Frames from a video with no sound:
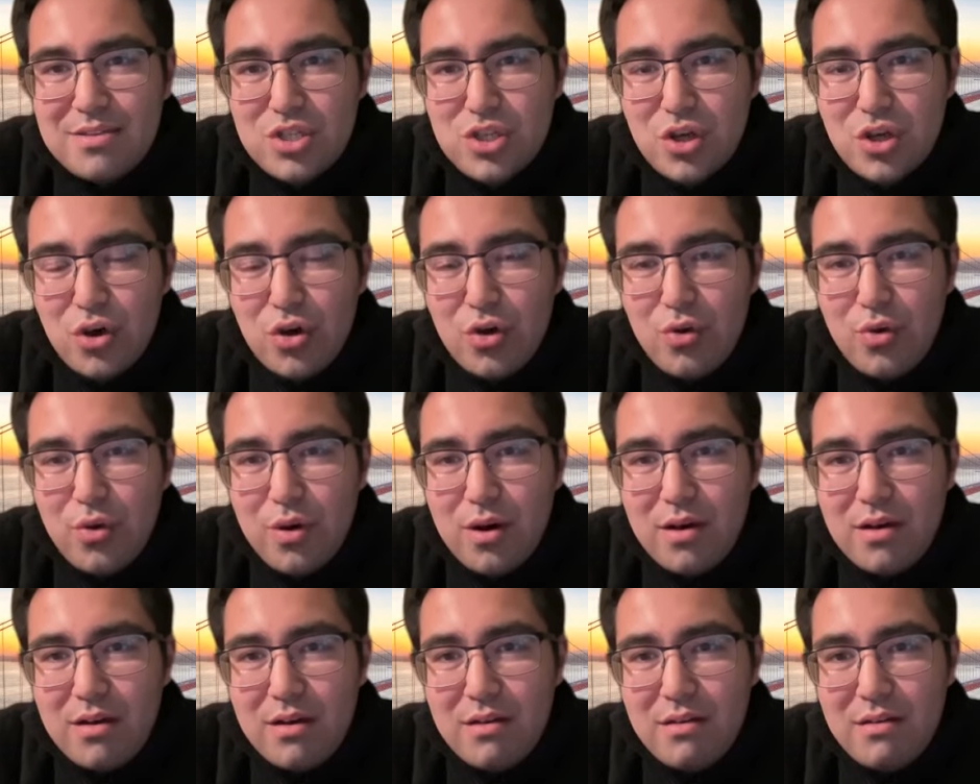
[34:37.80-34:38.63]

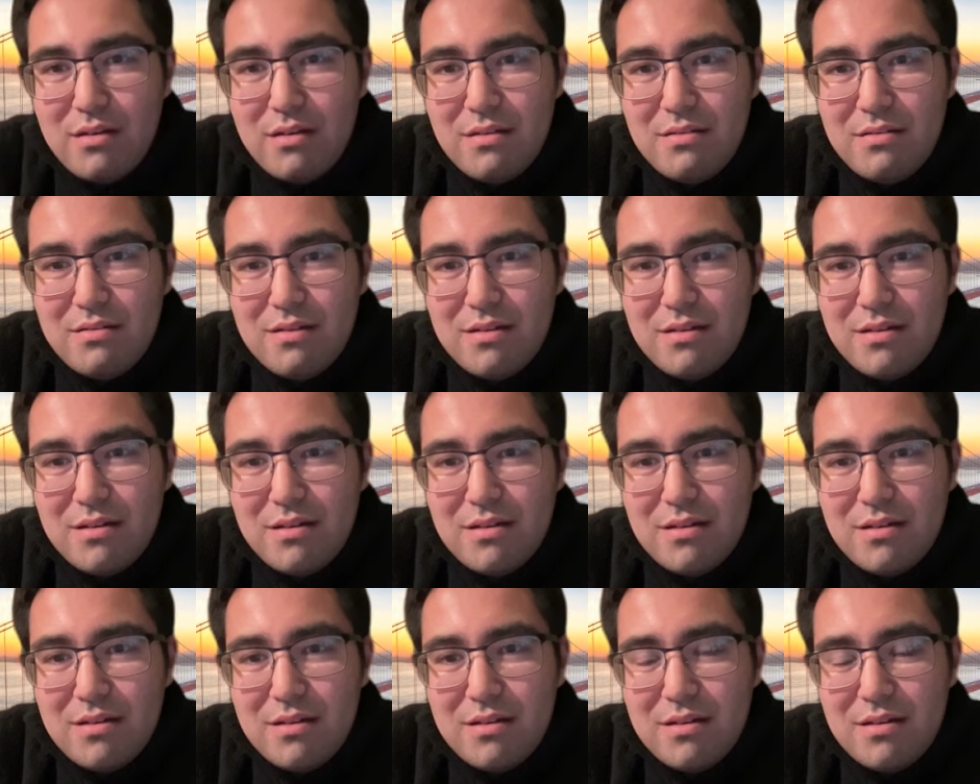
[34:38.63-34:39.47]
so
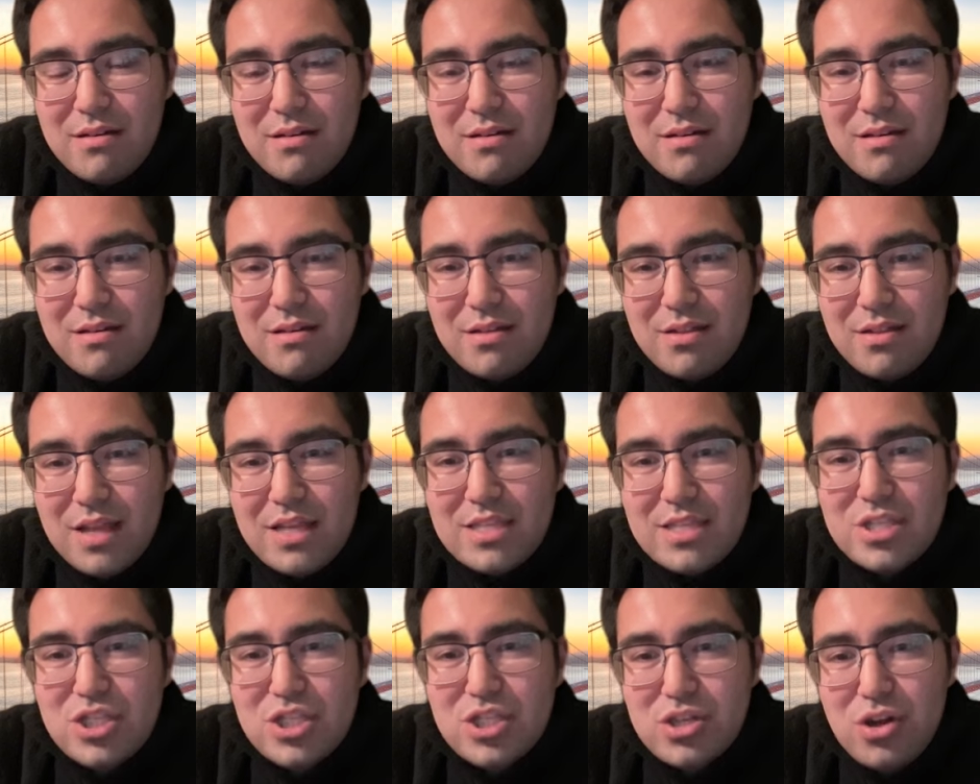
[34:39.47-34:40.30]

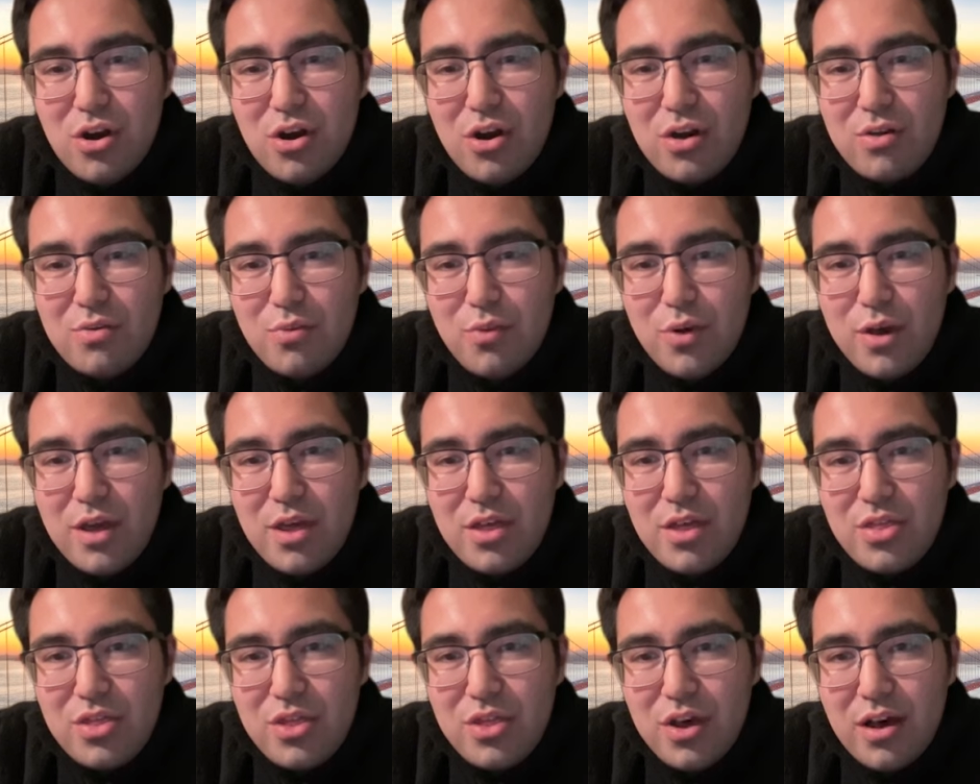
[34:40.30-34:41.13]
let's start
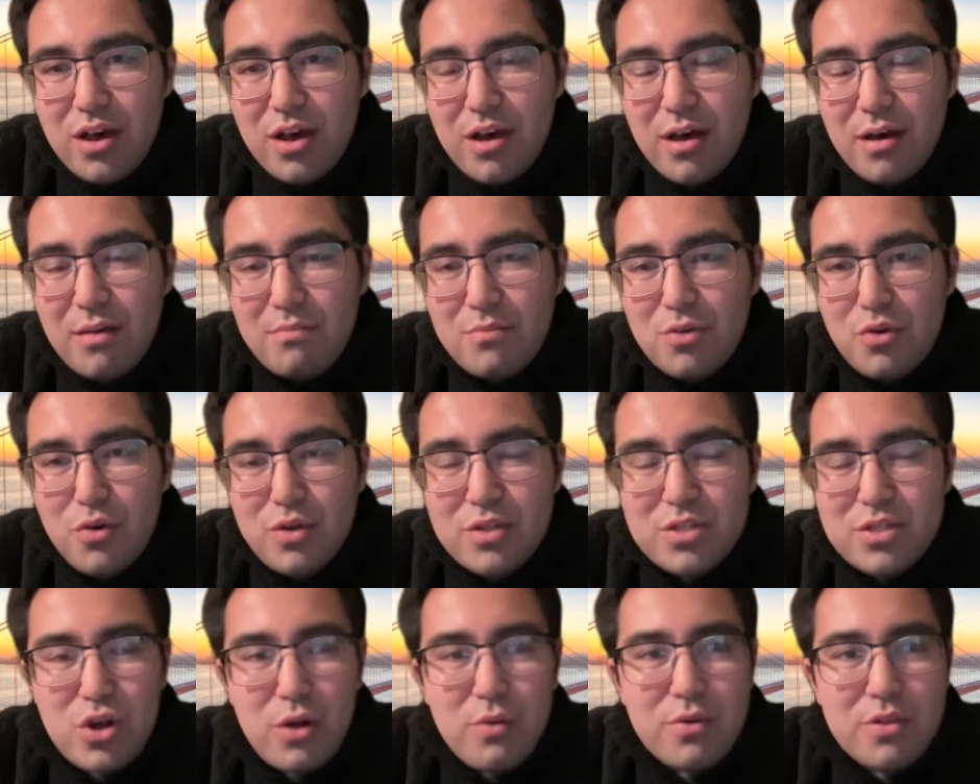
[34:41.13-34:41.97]
with um you
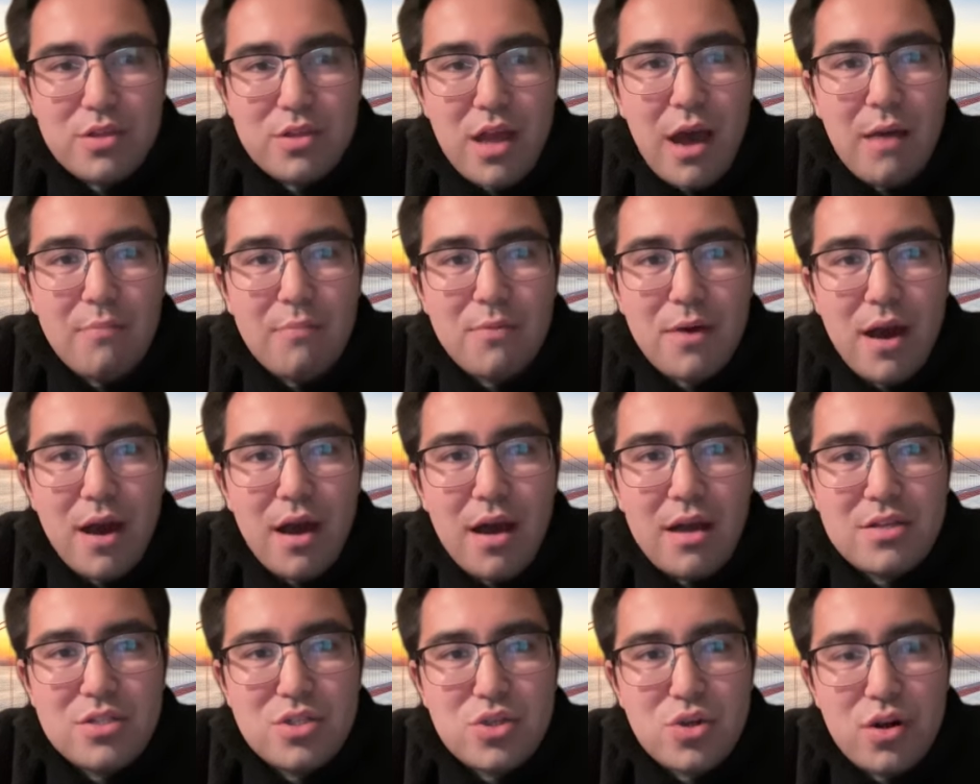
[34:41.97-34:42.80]
want to start with top
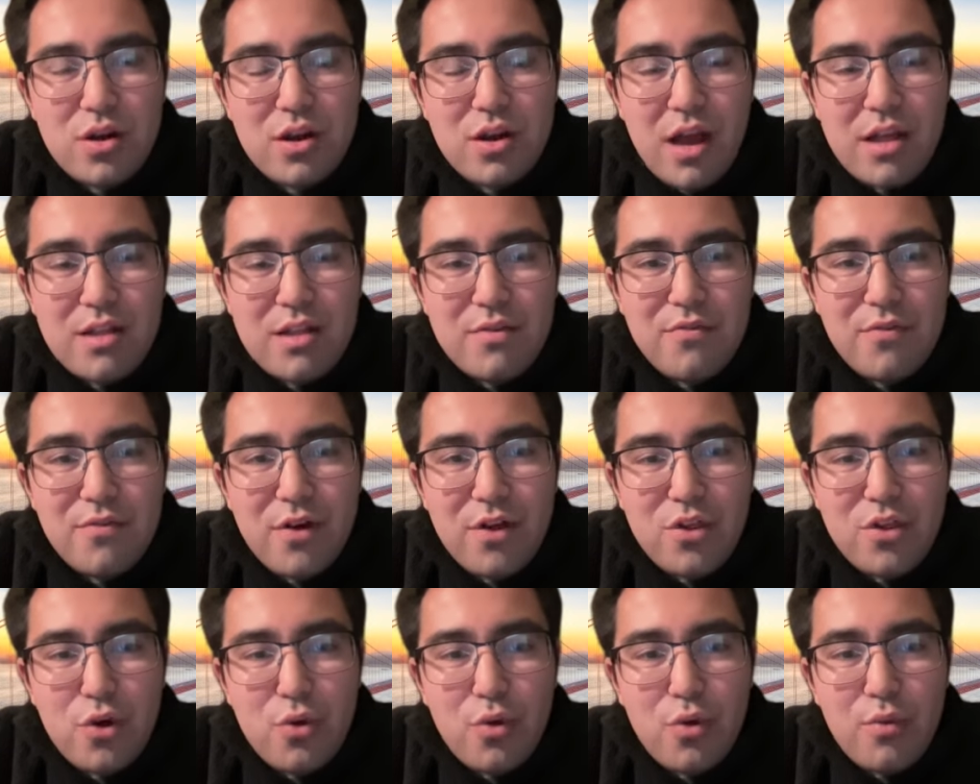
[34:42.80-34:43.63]
guys or kind of
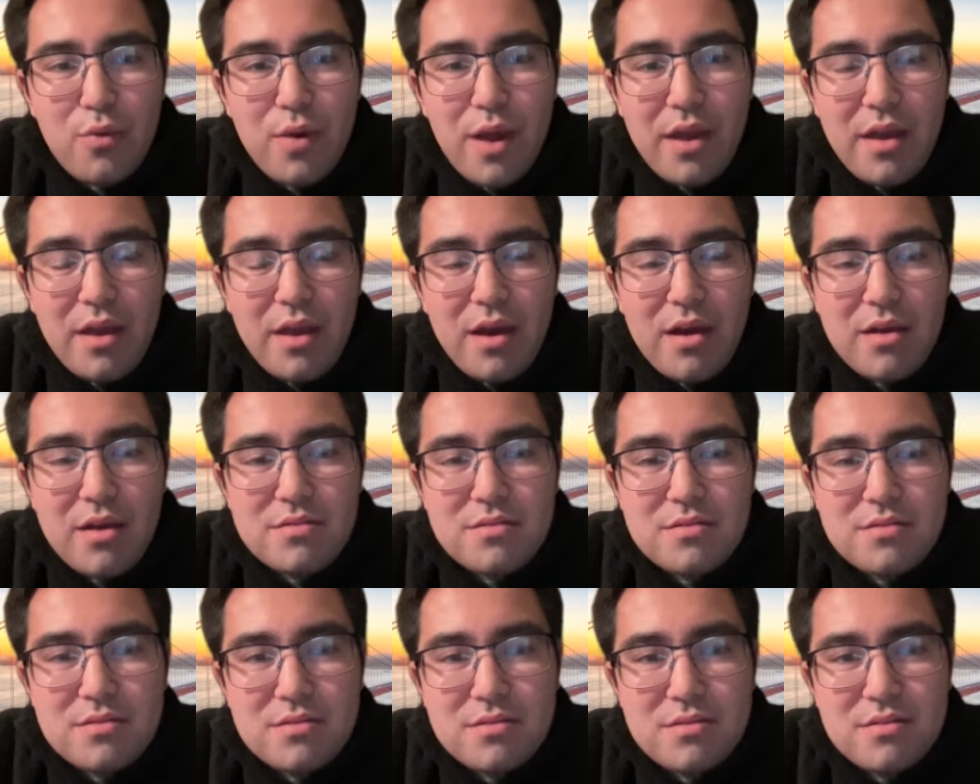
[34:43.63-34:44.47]
uh, lower rank
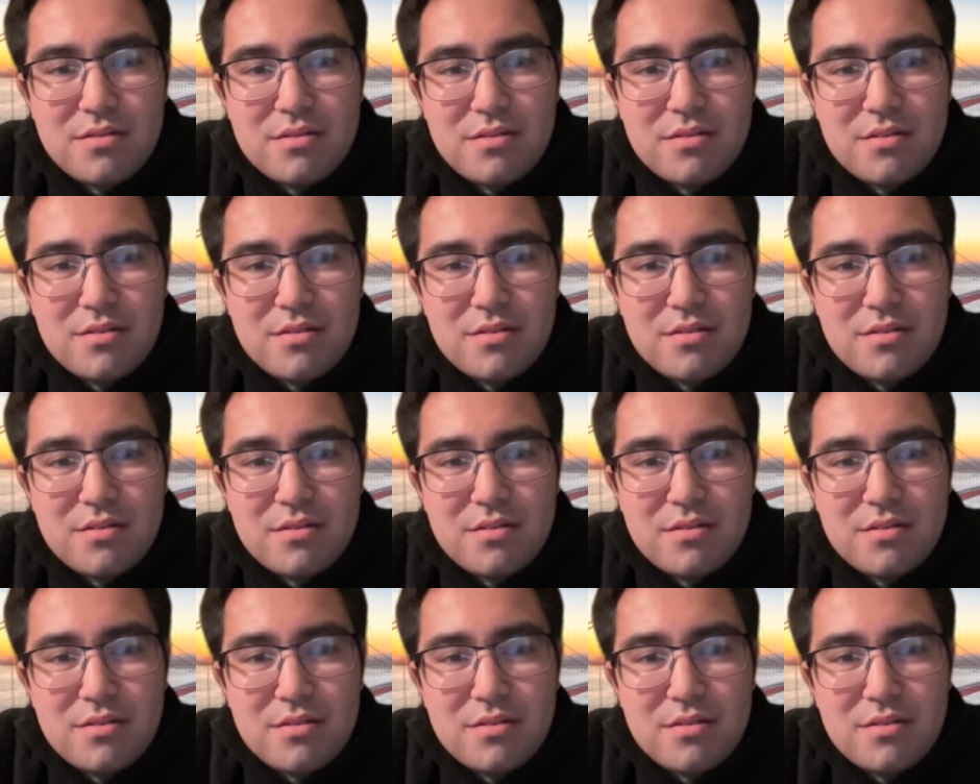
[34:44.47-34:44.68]
guys